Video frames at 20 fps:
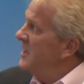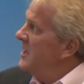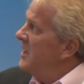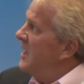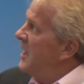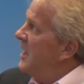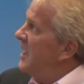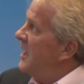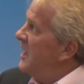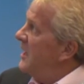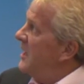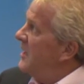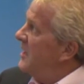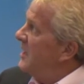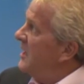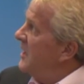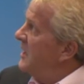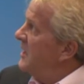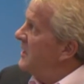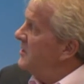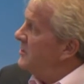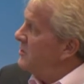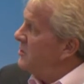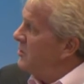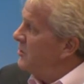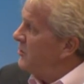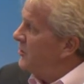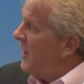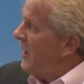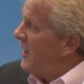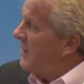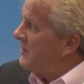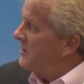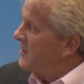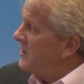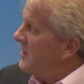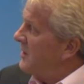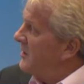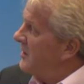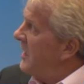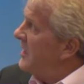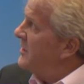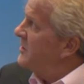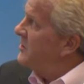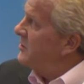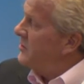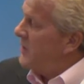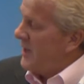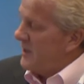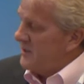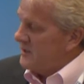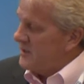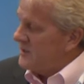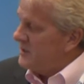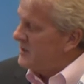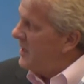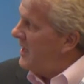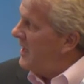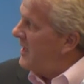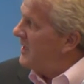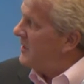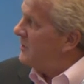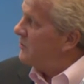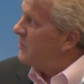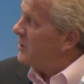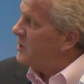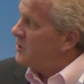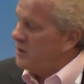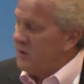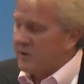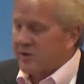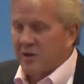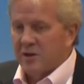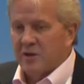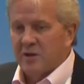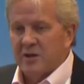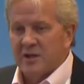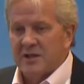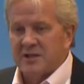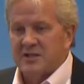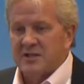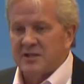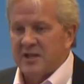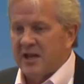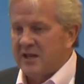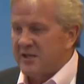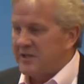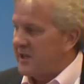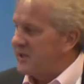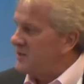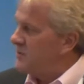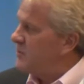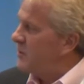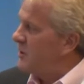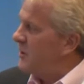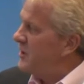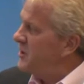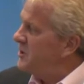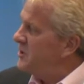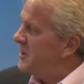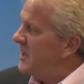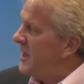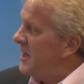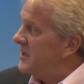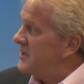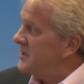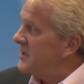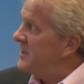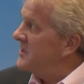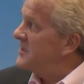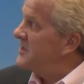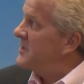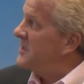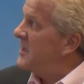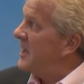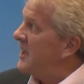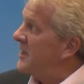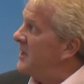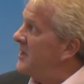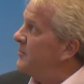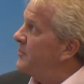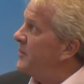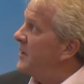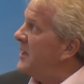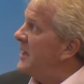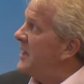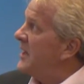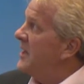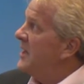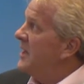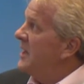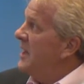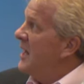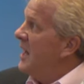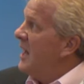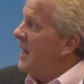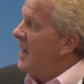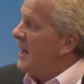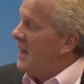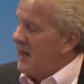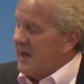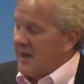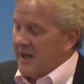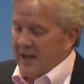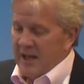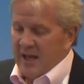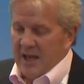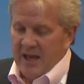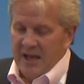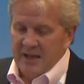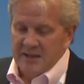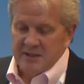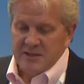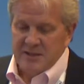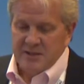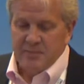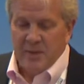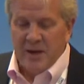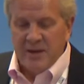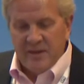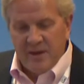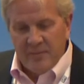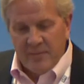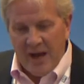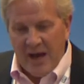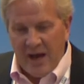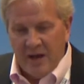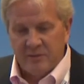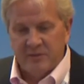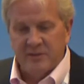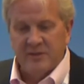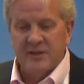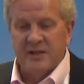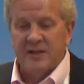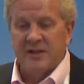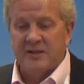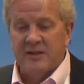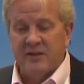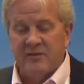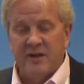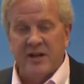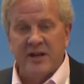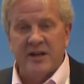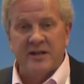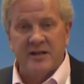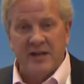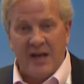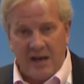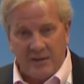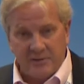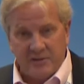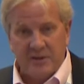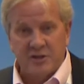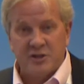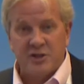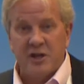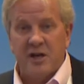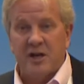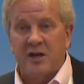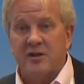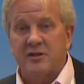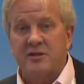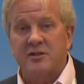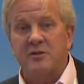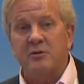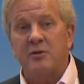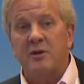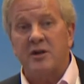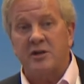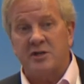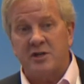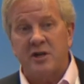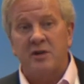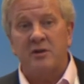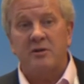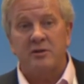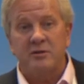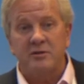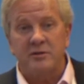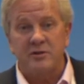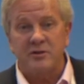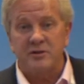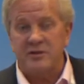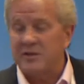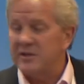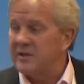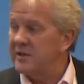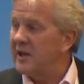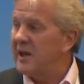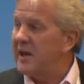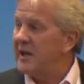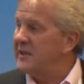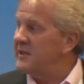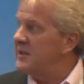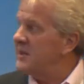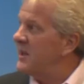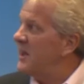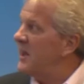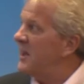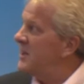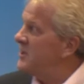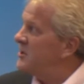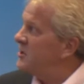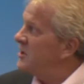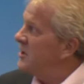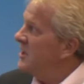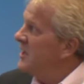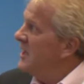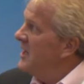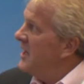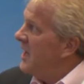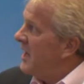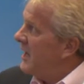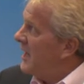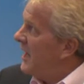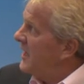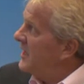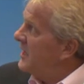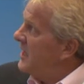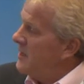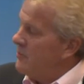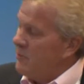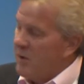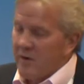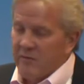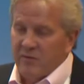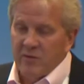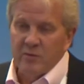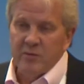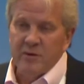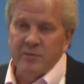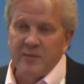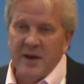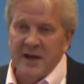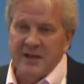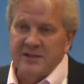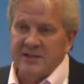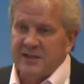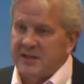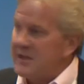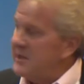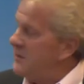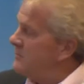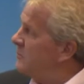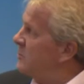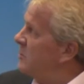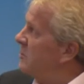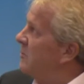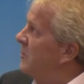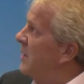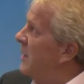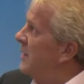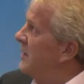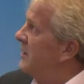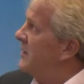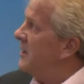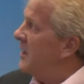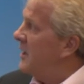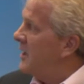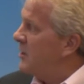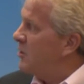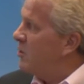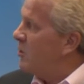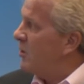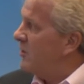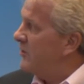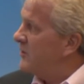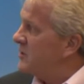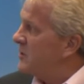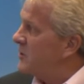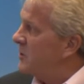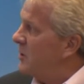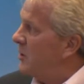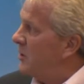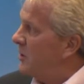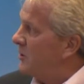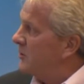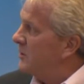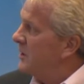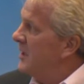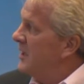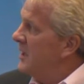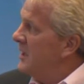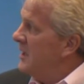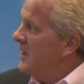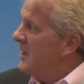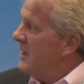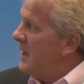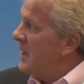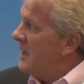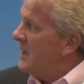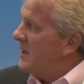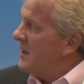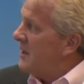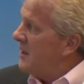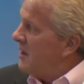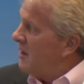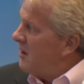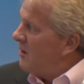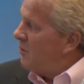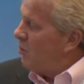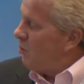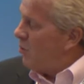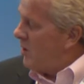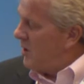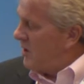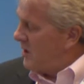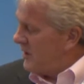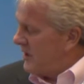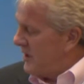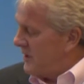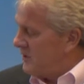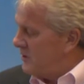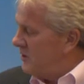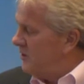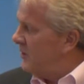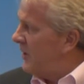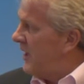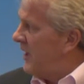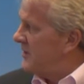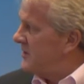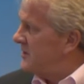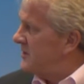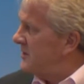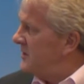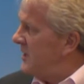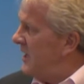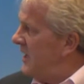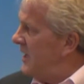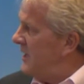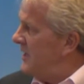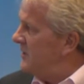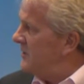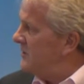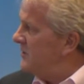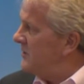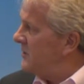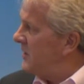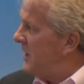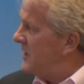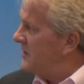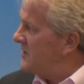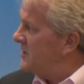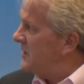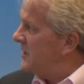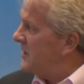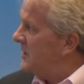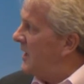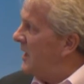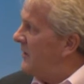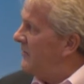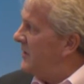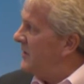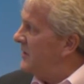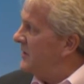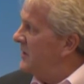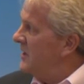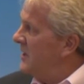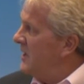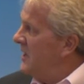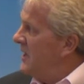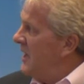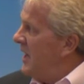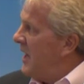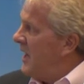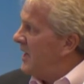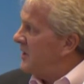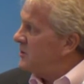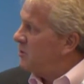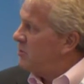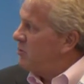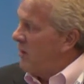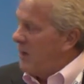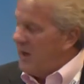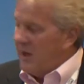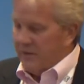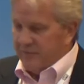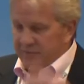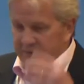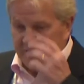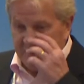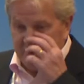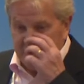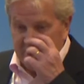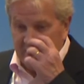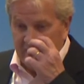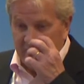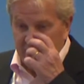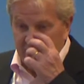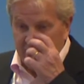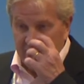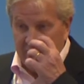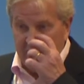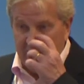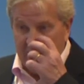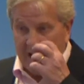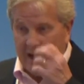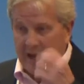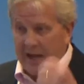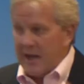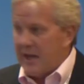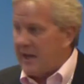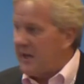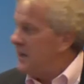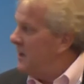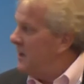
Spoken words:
In late 2010, we took the early stage exploration assets in that company and spun them out, dividended out the shares to our shareholders in ITH, and I came over with my team to run Corvus Gold. Work in 2010, 2011, and 12 discovered a